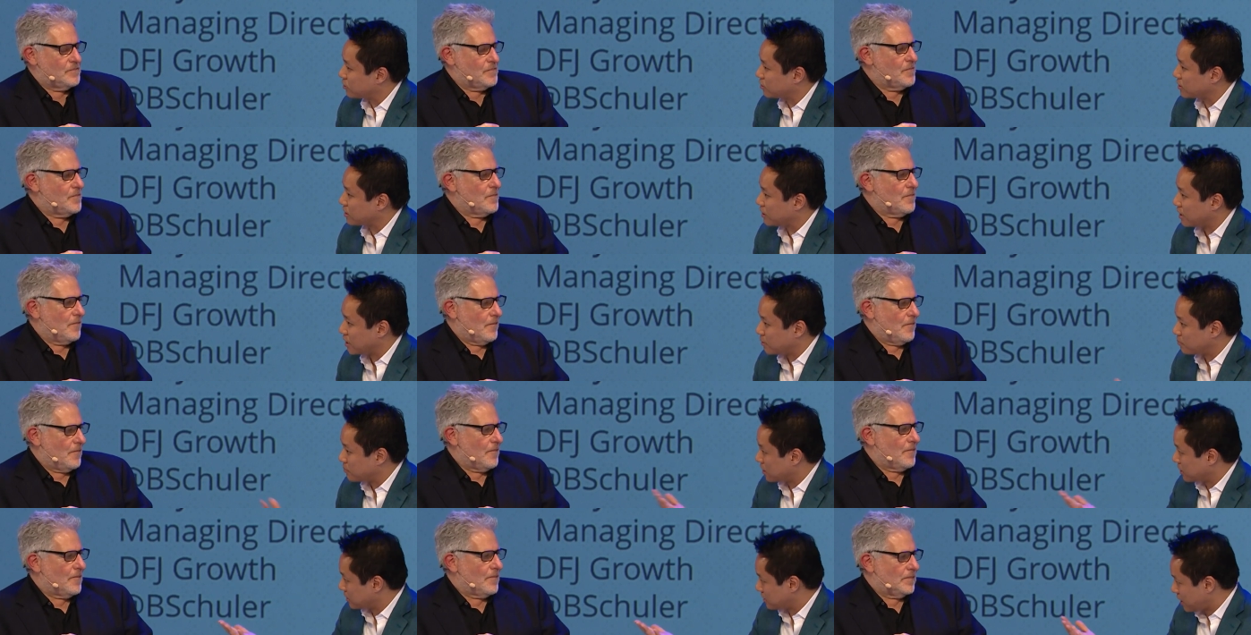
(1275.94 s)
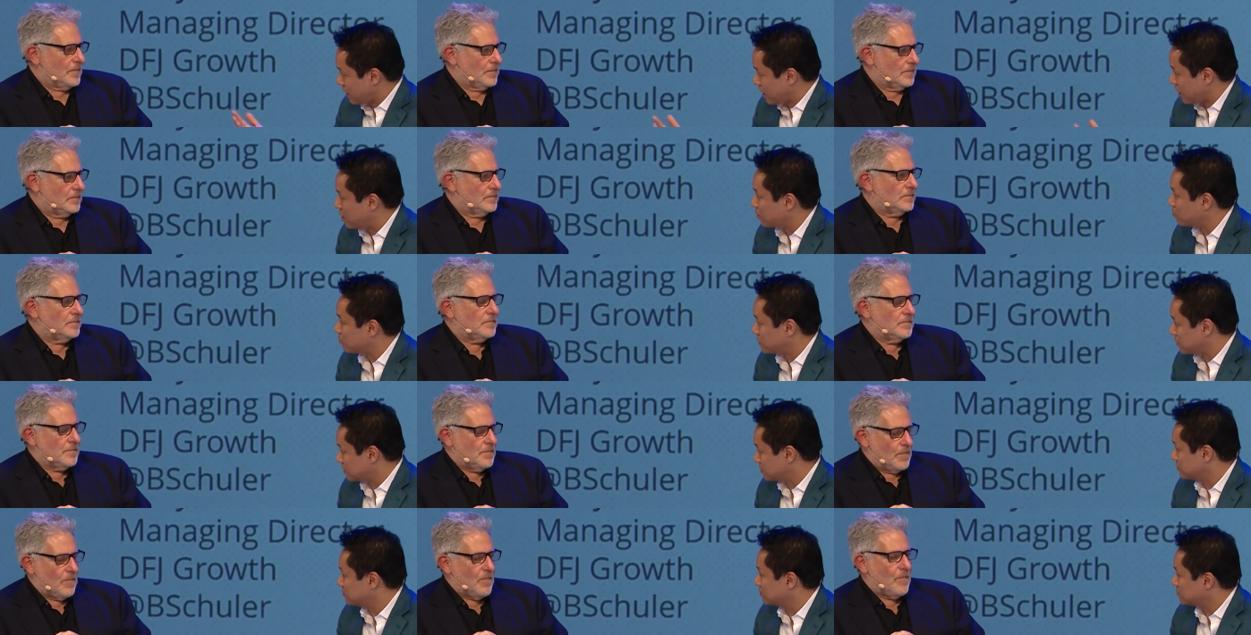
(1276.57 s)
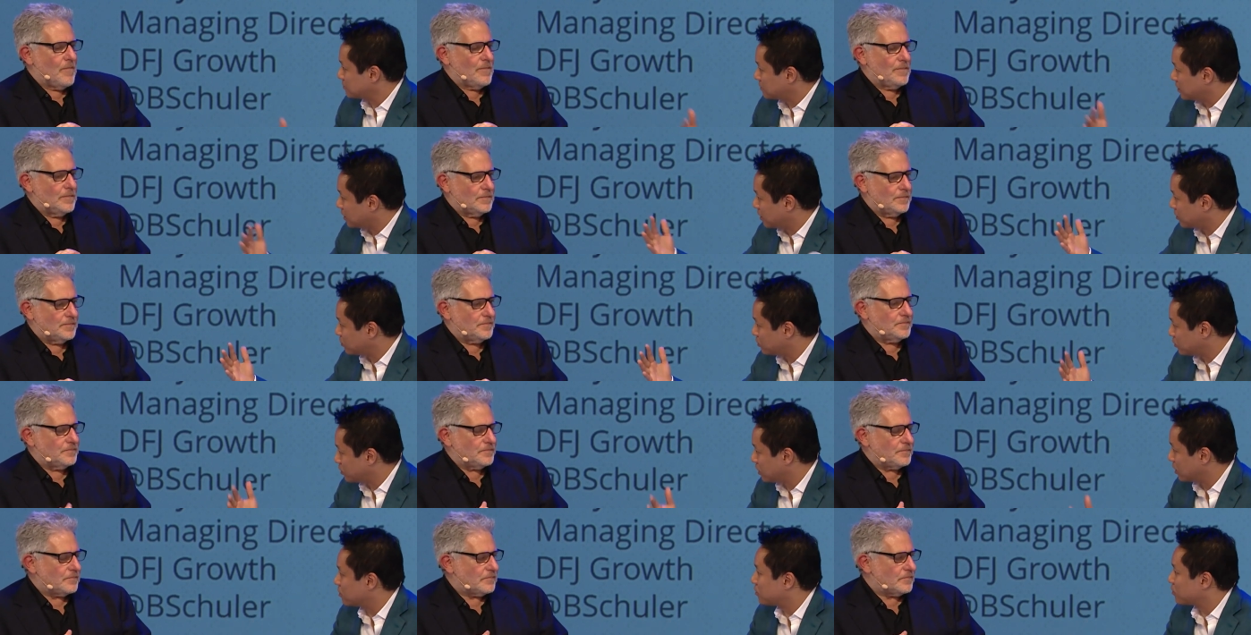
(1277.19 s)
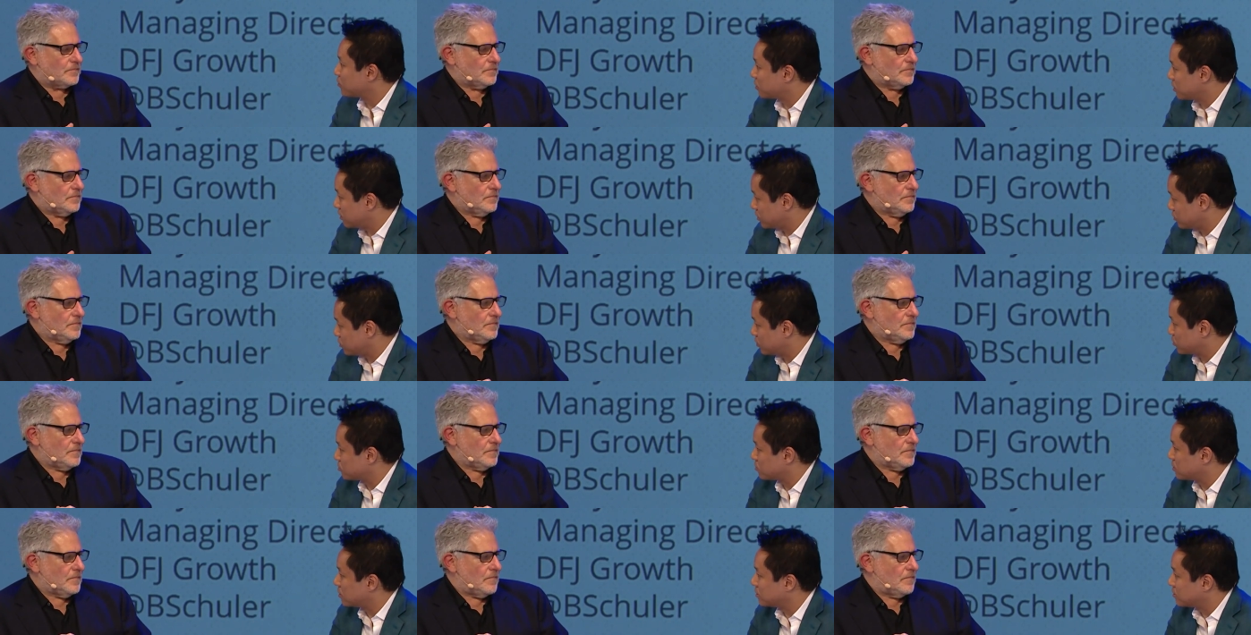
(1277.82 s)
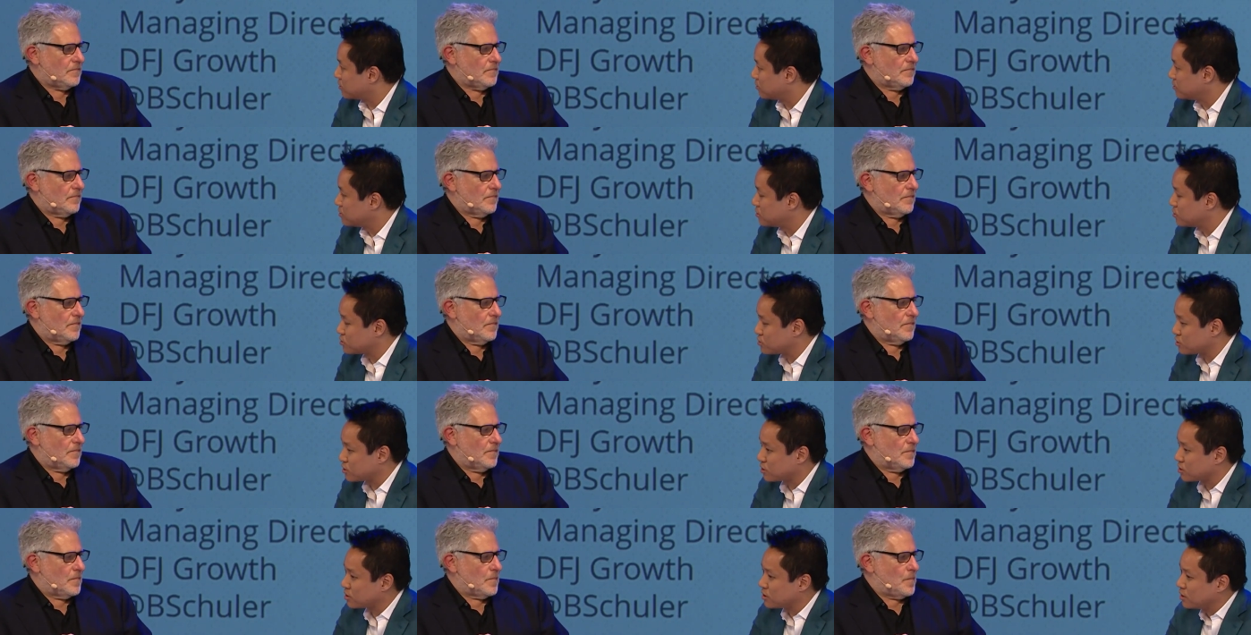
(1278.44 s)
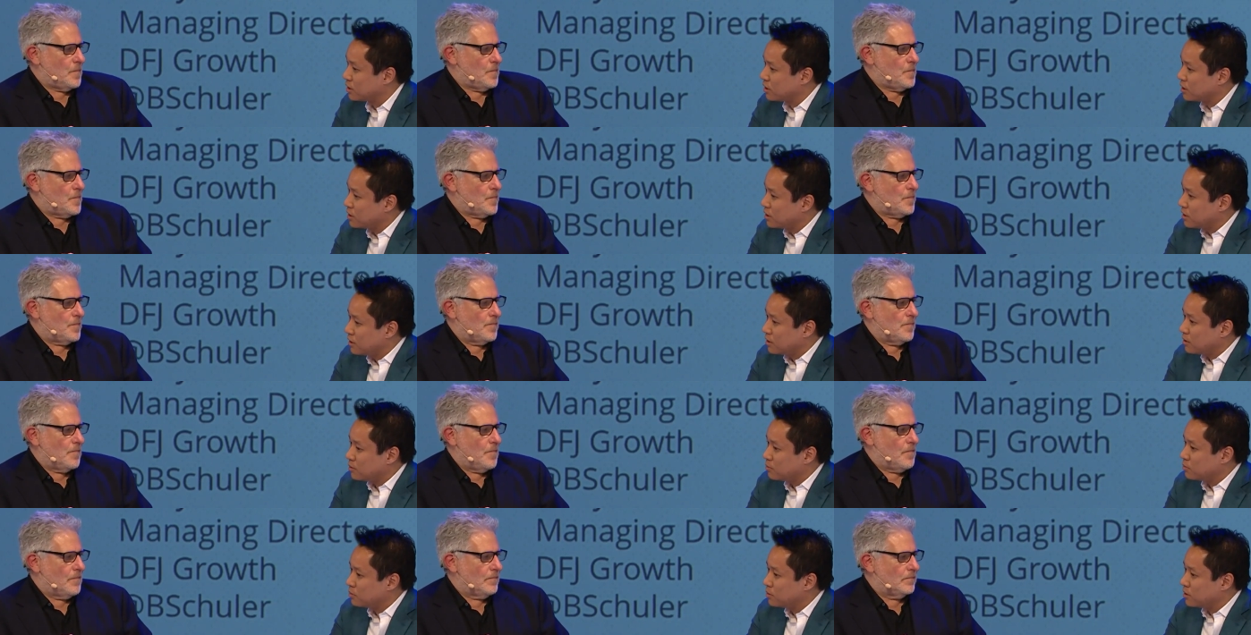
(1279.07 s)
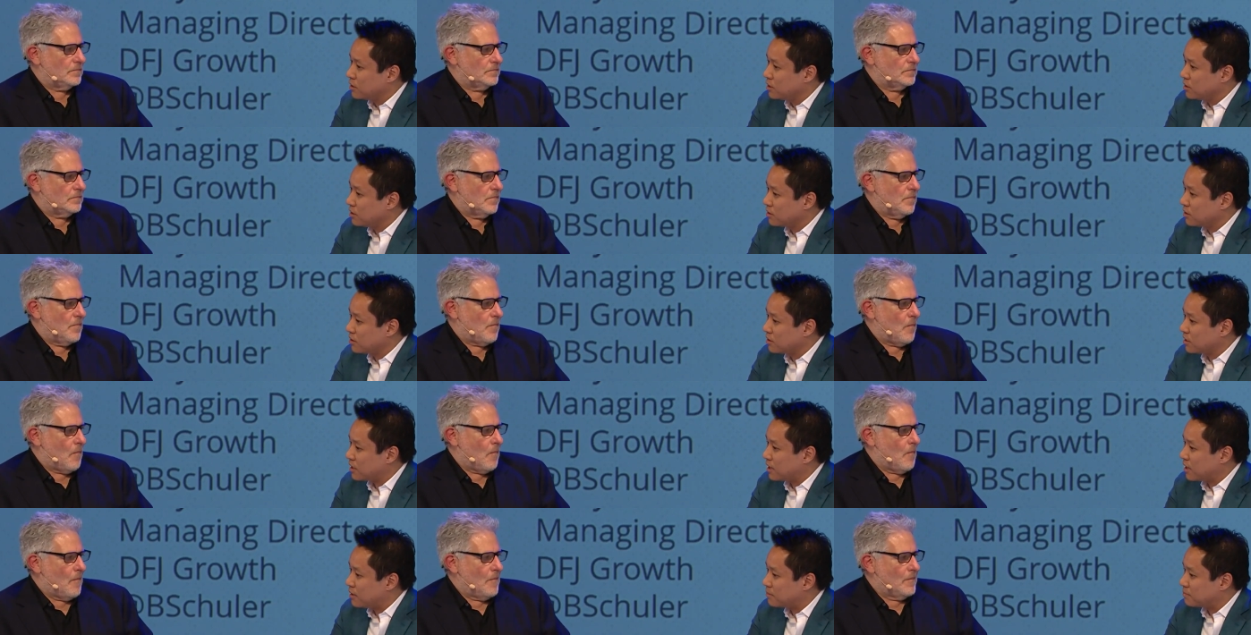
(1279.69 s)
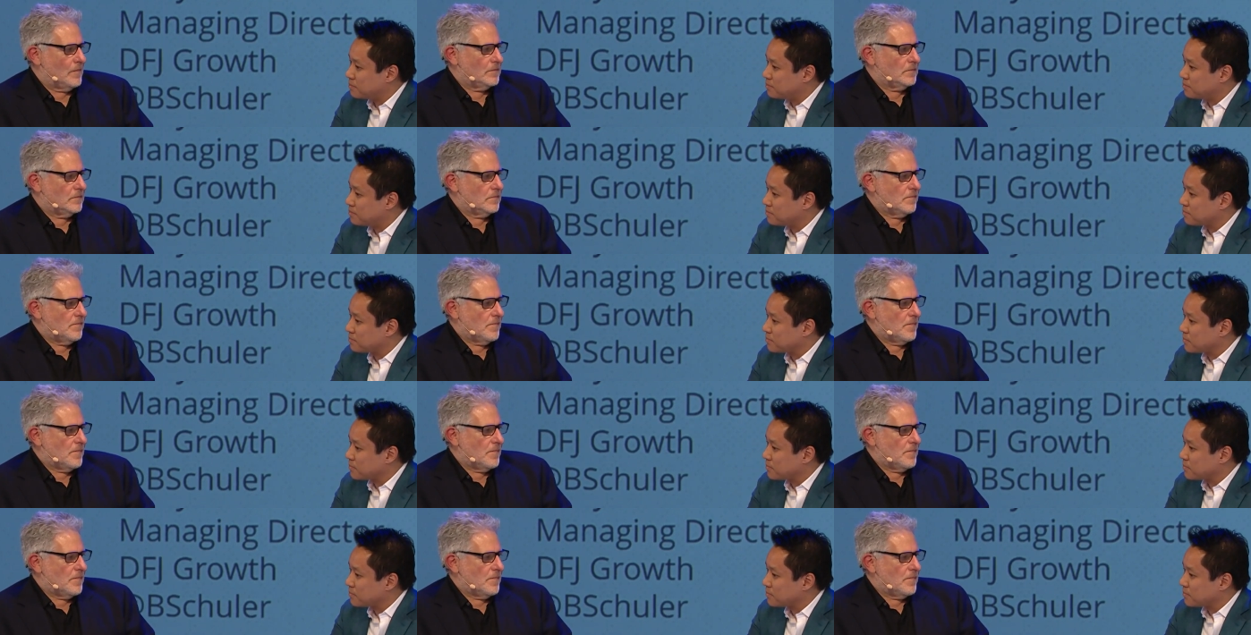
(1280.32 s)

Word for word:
Speaker 1: on gaming now, but onto other things as well in the future. Mm -hmm. What are um,